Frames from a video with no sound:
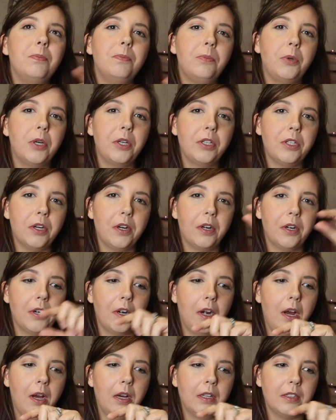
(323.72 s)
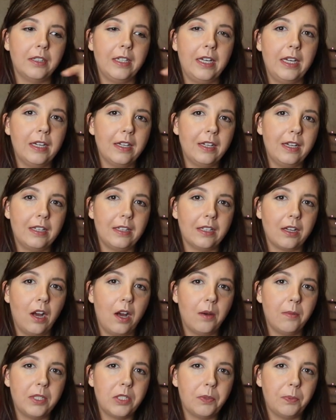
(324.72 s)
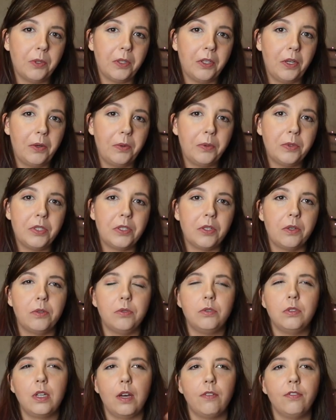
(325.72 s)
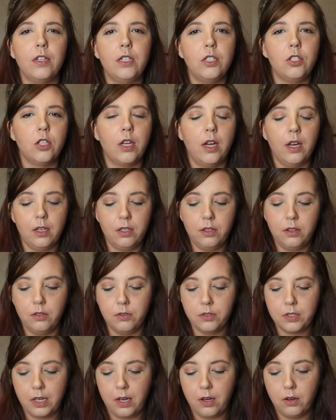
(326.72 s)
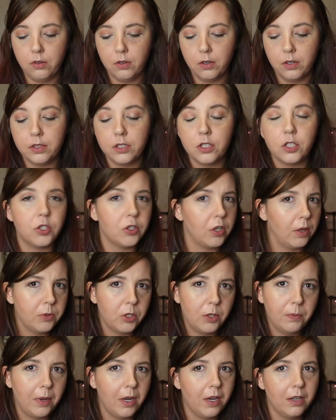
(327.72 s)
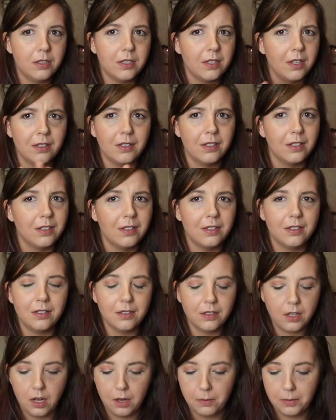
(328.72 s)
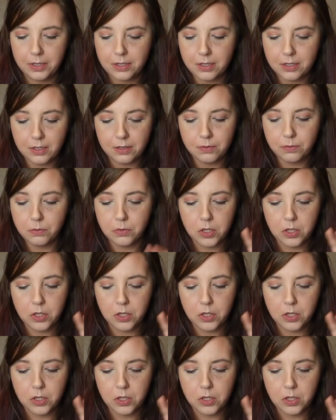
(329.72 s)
put her link in the comments below, so definitely check those out, or in the description box, not the comments.